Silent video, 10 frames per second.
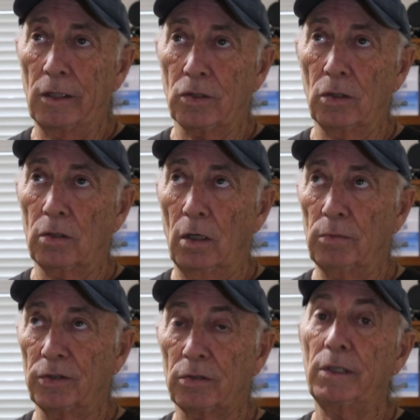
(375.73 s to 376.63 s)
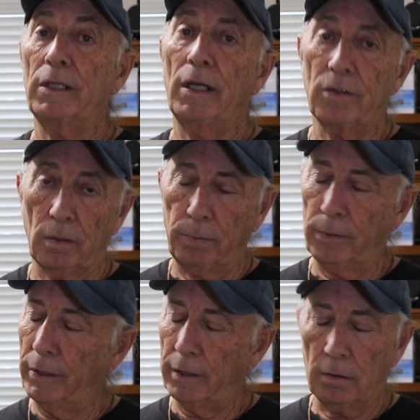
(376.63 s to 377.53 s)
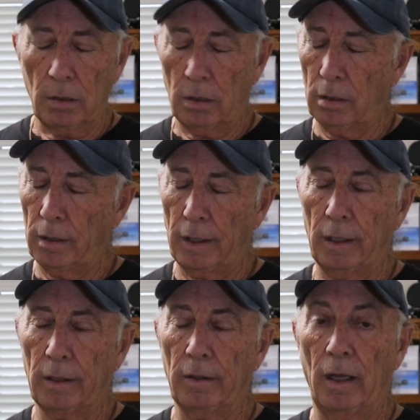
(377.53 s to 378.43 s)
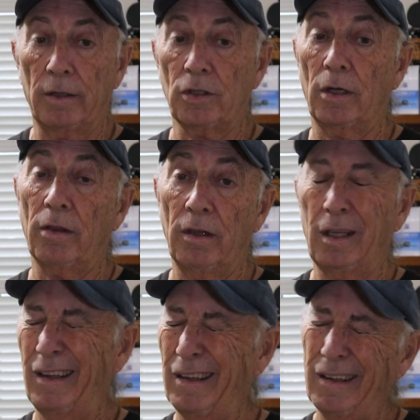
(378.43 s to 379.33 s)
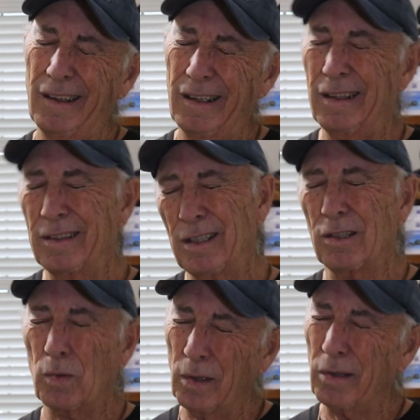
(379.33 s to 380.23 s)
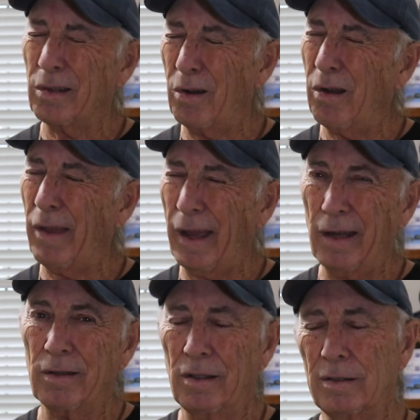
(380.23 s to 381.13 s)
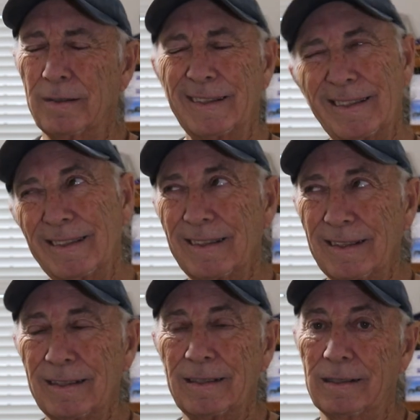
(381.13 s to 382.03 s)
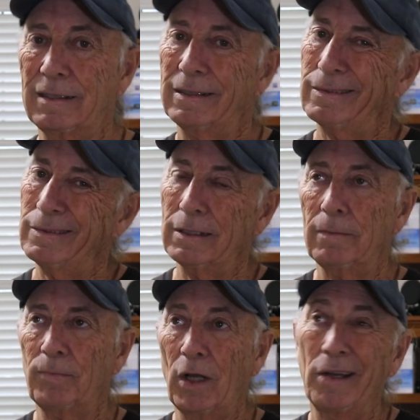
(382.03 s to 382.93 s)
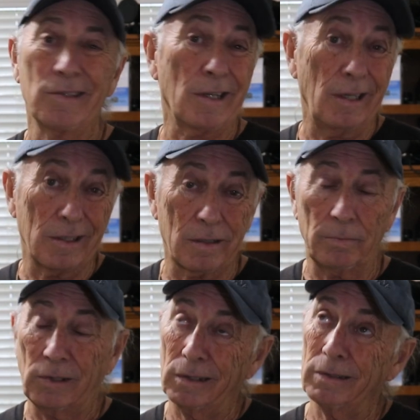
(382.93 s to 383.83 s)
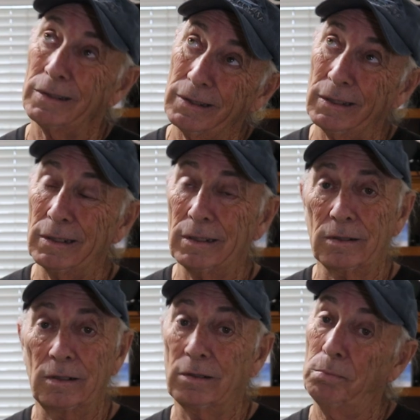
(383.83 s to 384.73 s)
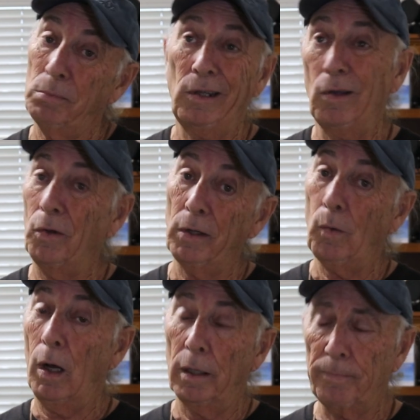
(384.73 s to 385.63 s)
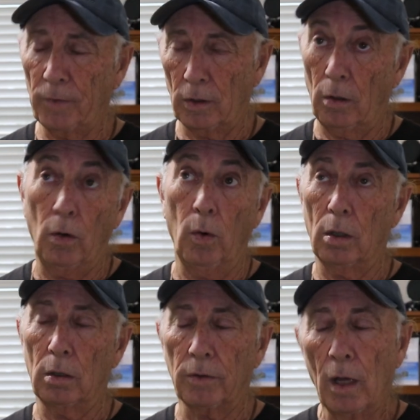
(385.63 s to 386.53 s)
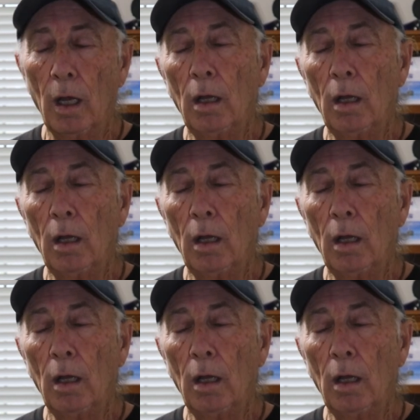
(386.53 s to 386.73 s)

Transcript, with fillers: It took almost three days to print it. And I started thinking, uh, is this worth all that? You know, and, uh, it's like, yeah, well, it's custom, you know, it's like, yeah, it's, it's it'd be the only one in the whole world.